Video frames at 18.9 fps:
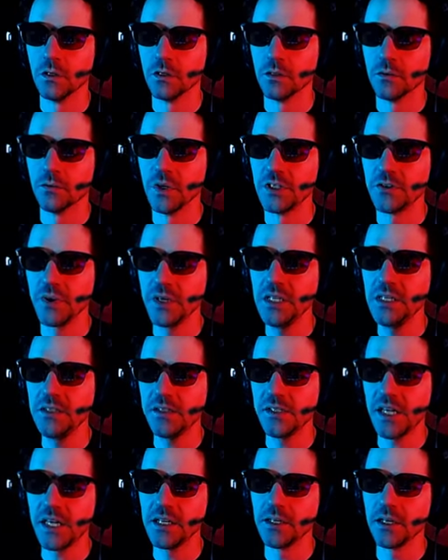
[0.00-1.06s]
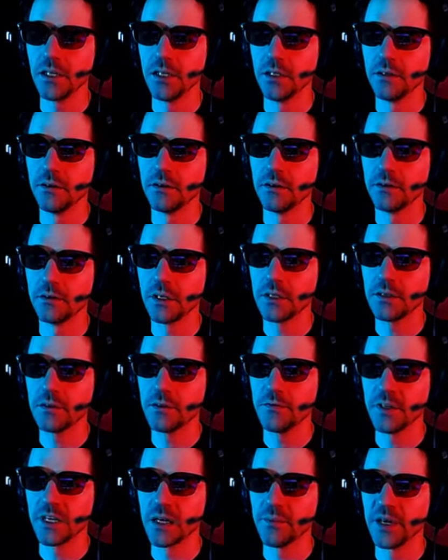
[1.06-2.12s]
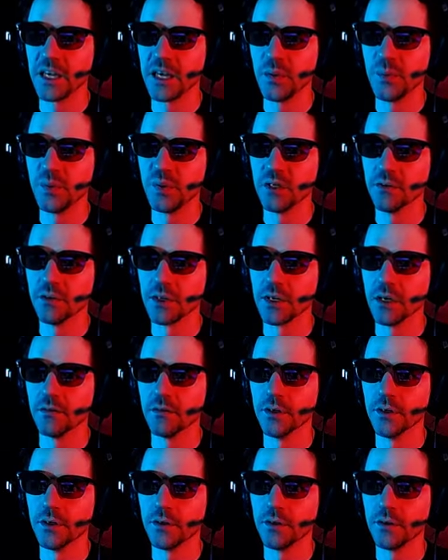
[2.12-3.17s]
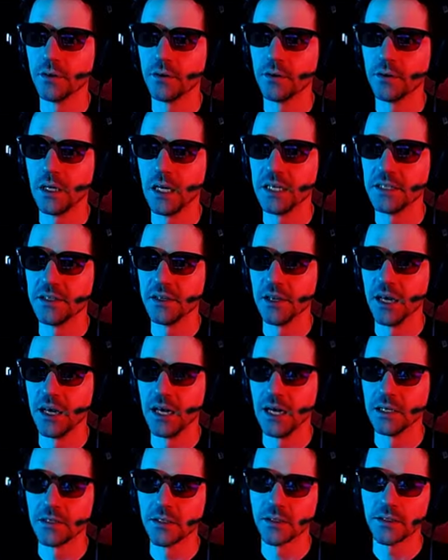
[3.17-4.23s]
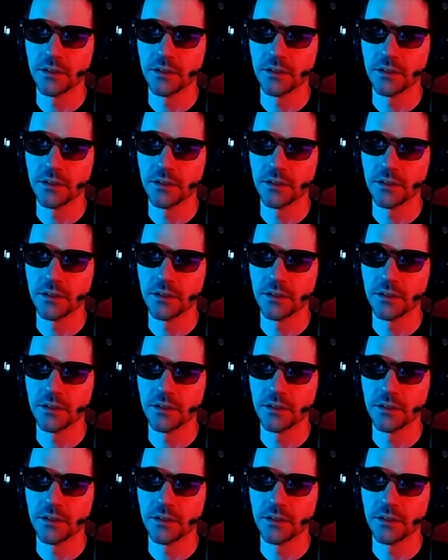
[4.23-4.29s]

Wait, do I need to stay at an inn? I don't know if I got my MP recovered. I did not.